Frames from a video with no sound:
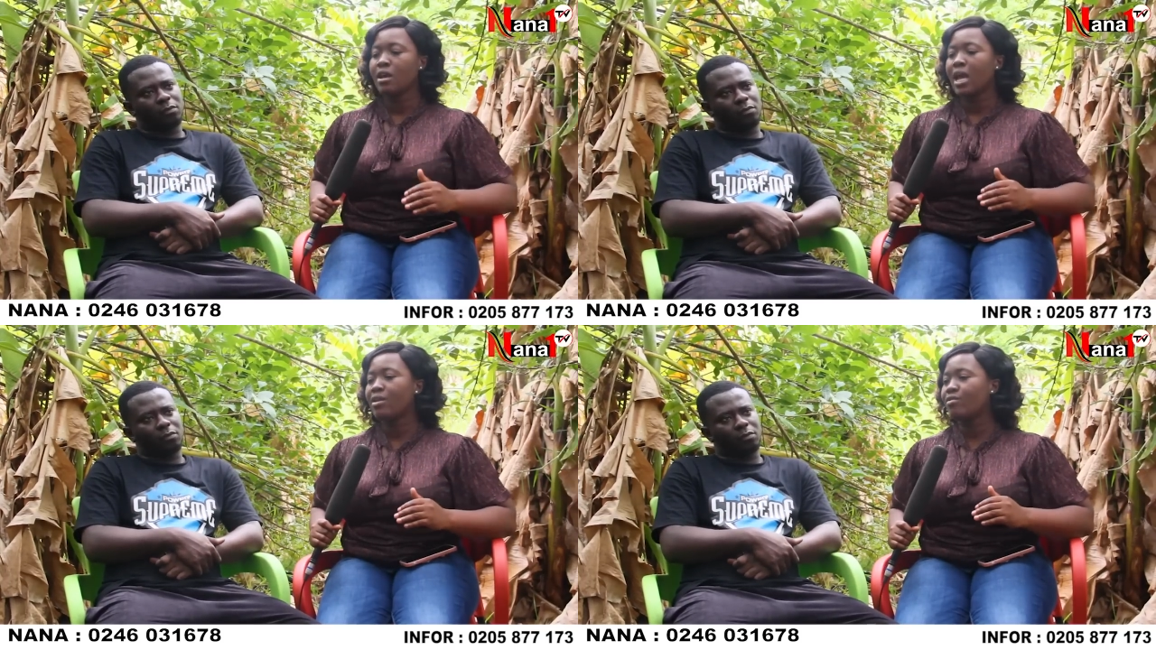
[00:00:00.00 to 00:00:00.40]

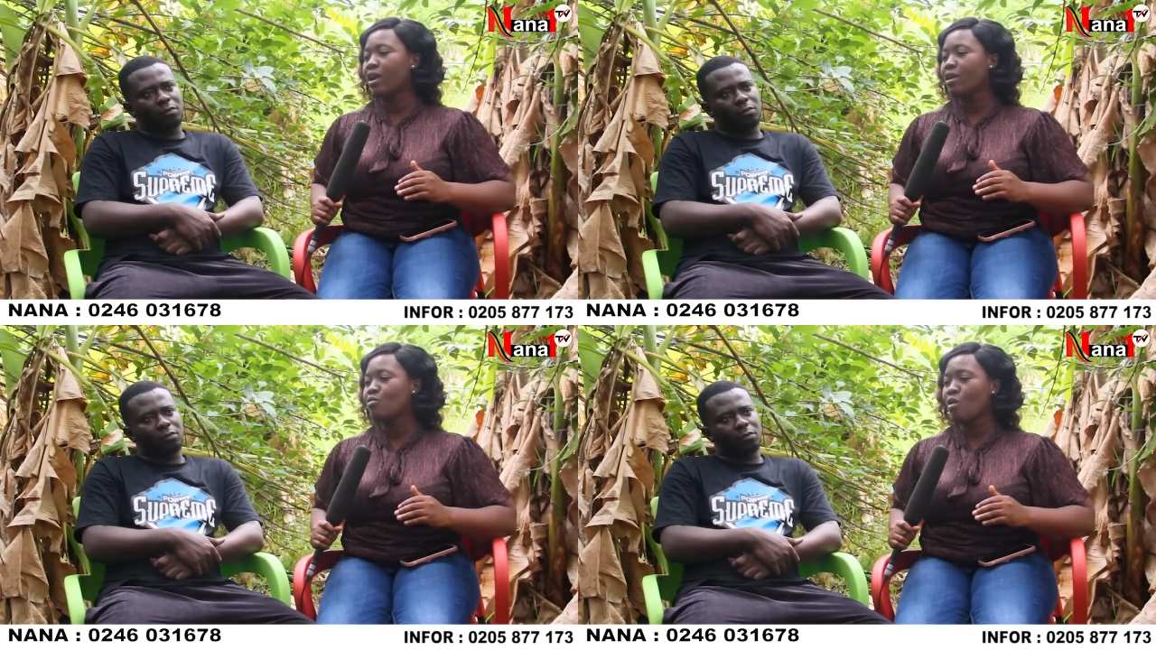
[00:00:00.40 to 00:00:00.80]
Speaker 1: a
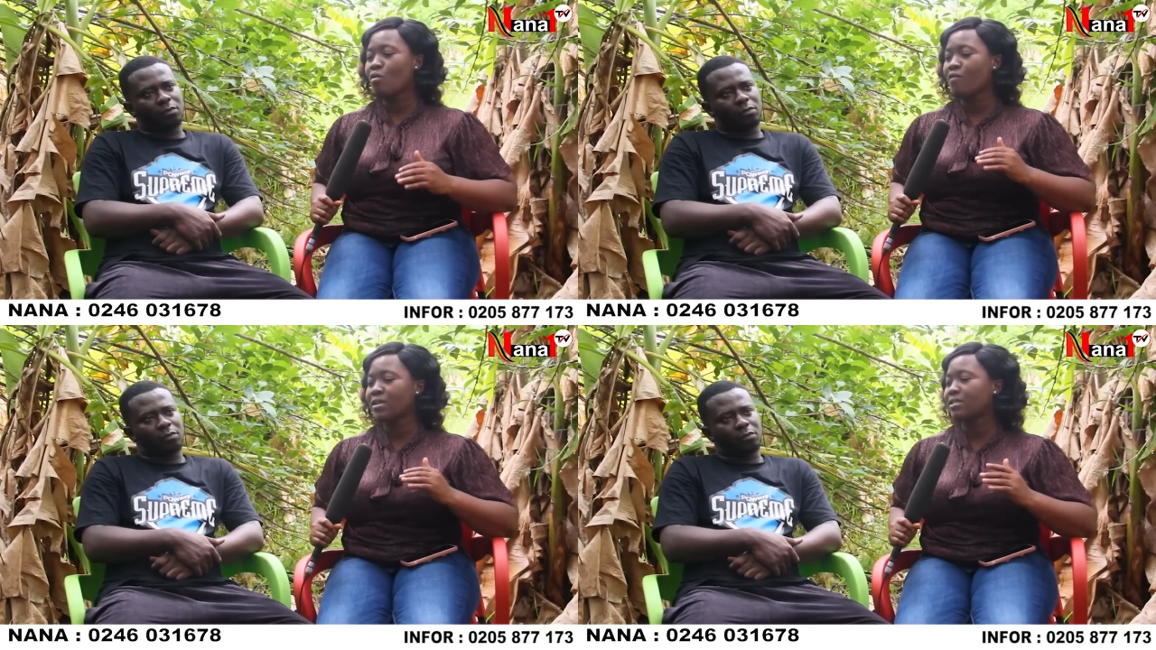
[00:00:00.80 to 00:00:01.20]
dry and walk
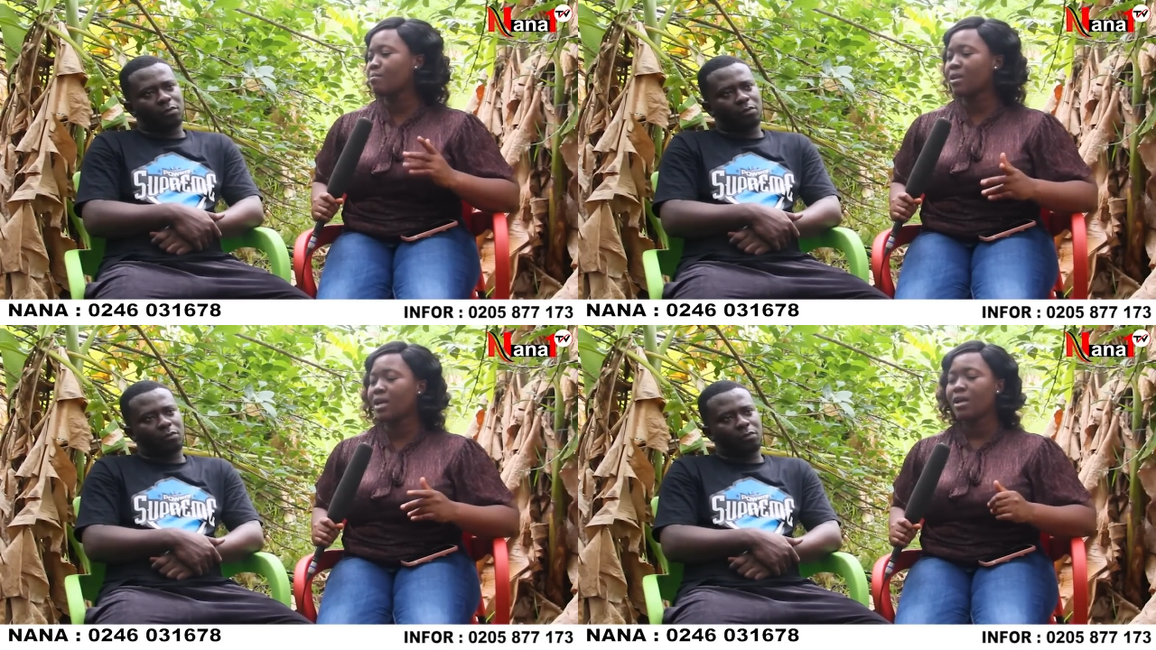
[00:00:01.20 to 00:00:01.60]
of a
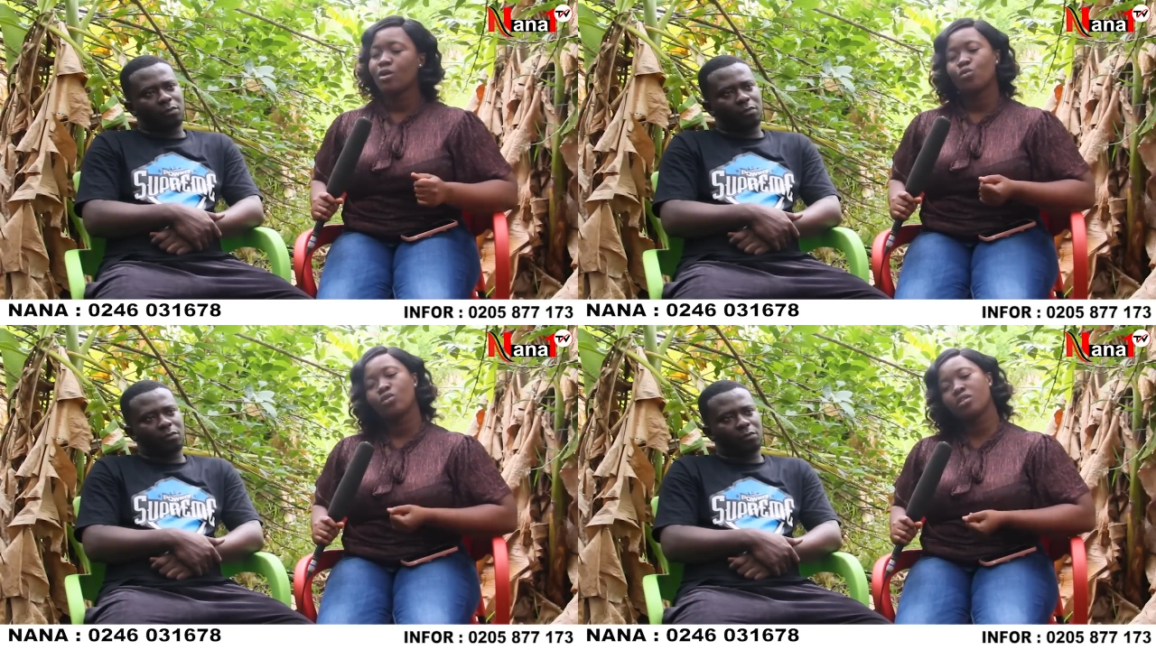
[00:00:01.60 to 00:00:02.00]
samana,
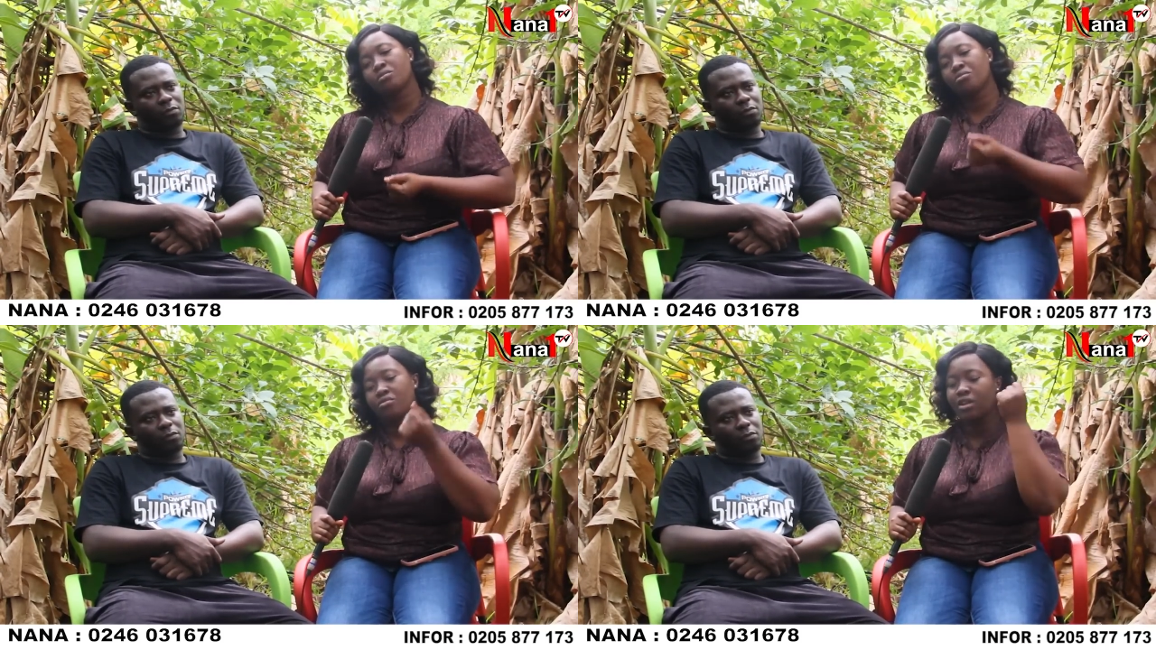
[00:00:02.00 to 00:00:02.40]
nor the
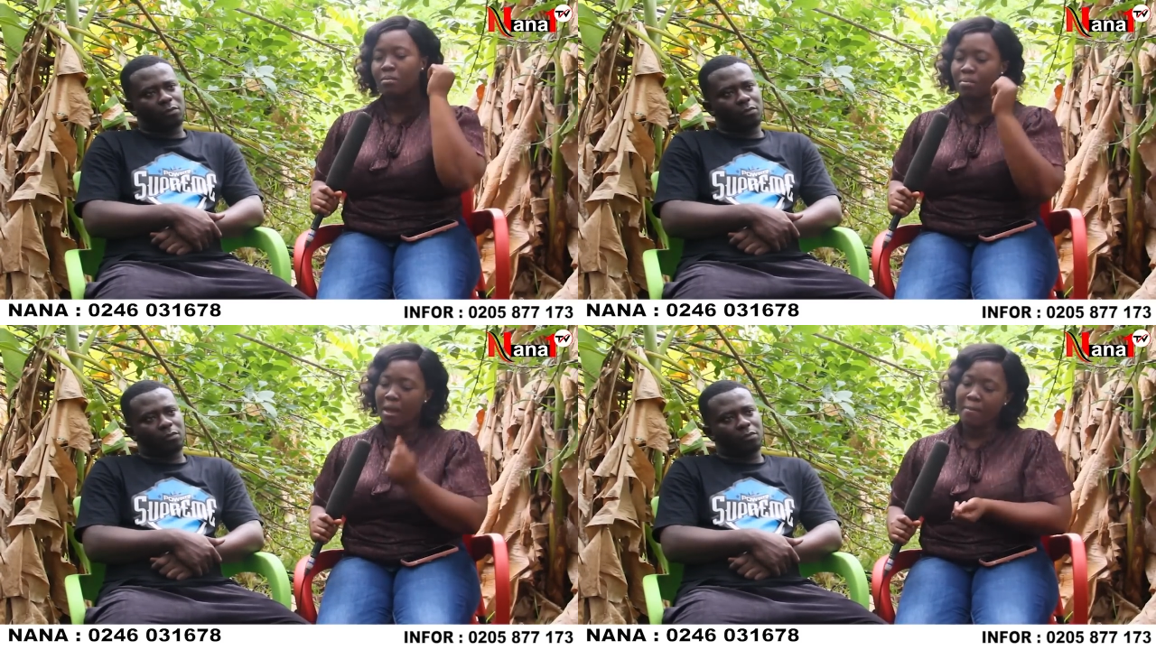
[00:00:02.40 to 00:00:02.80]
train a
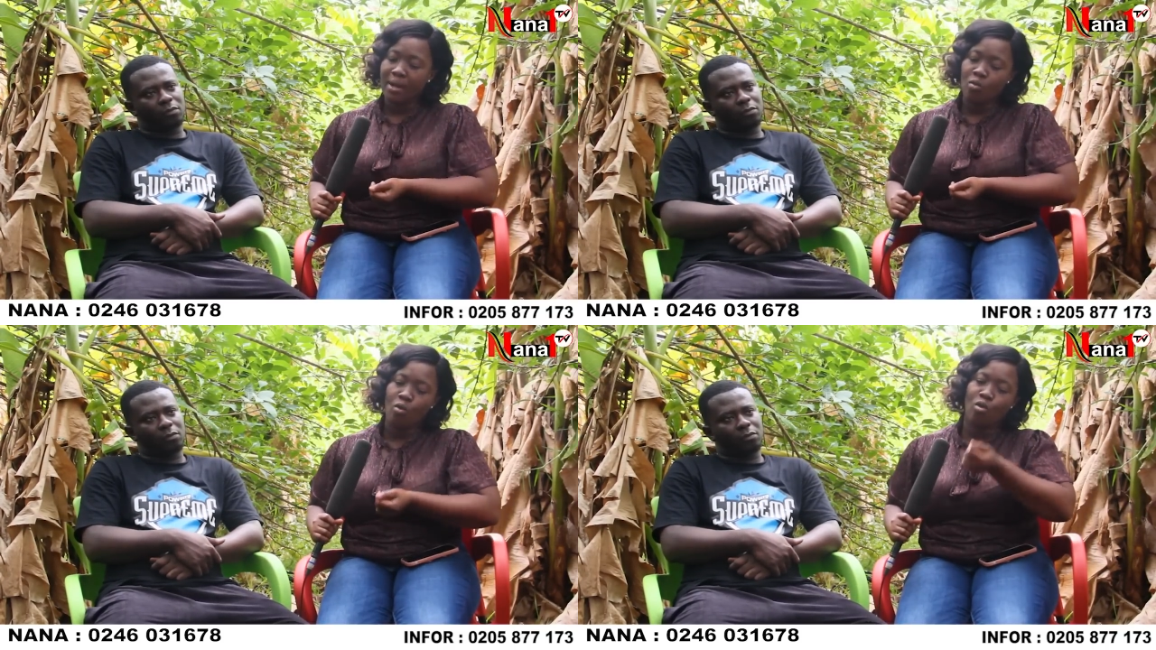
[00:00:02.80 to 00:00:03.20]
bear
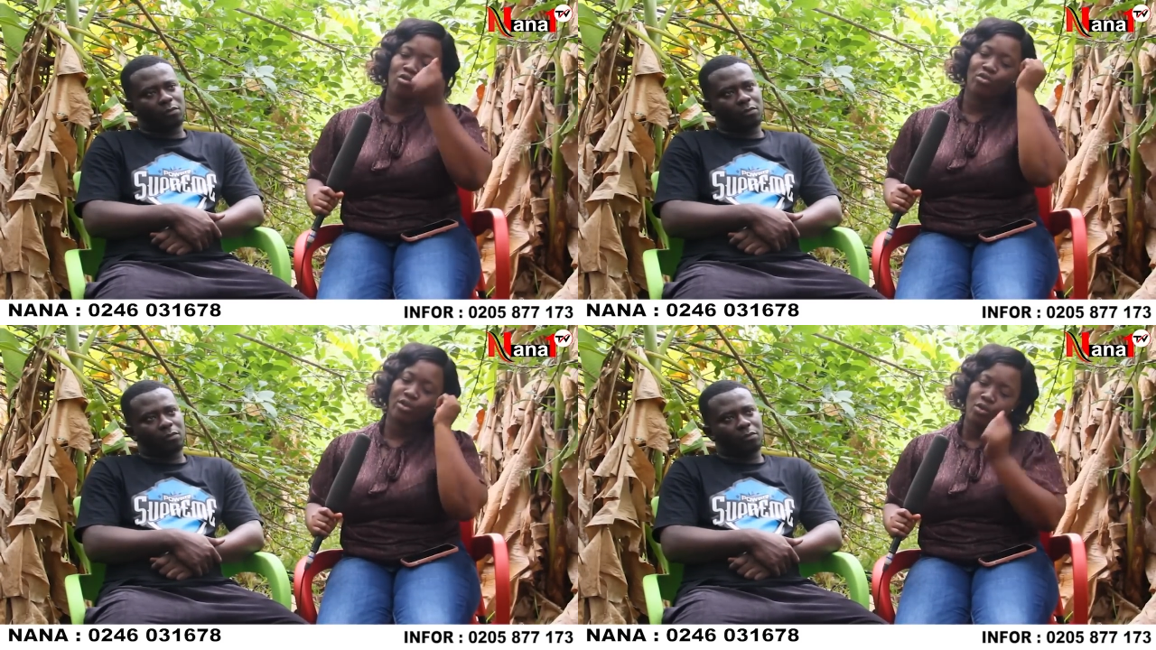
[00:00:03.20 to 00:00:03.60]
my war
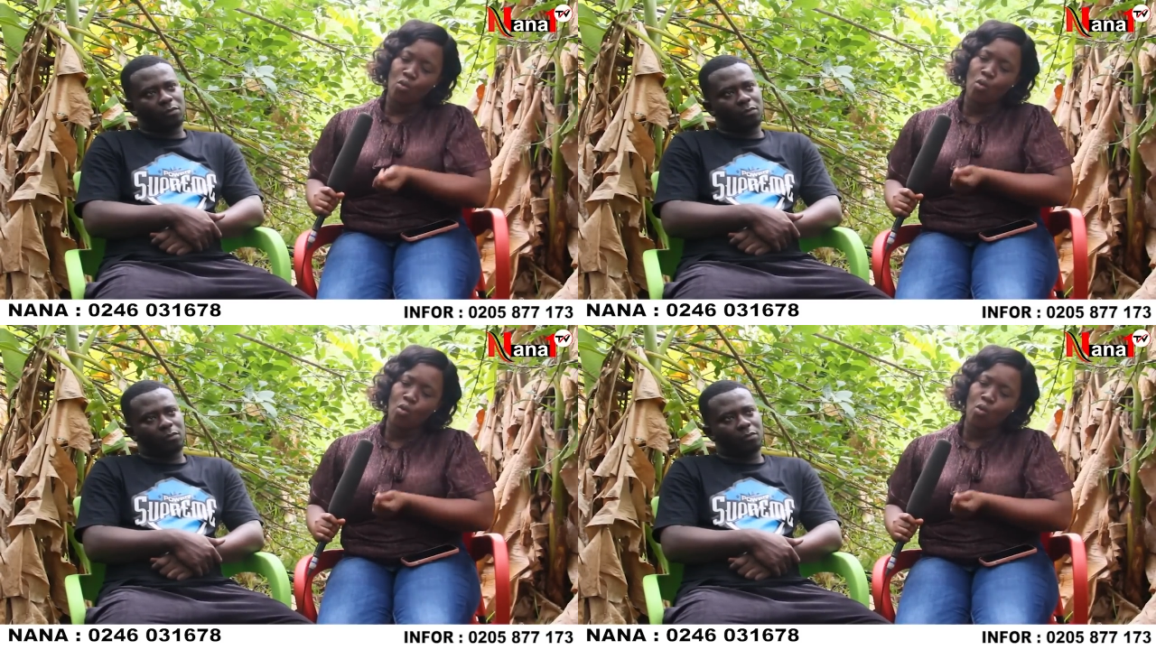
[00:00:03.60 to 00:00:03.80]
train.